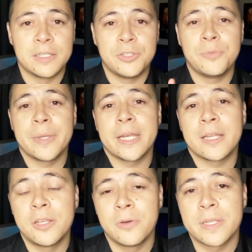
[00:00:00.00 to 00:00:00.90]
You may
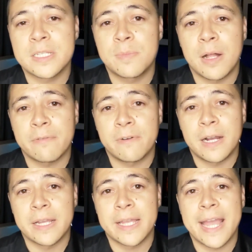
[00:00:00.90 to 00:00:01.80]
not know that
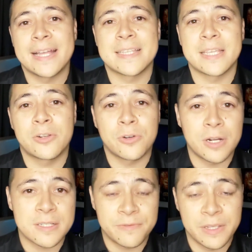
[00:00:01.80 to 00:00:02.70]
Spotify has a
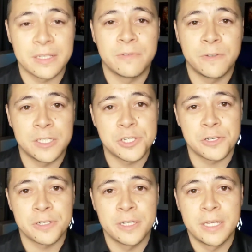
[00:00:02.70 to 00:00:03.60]
crossfade feature.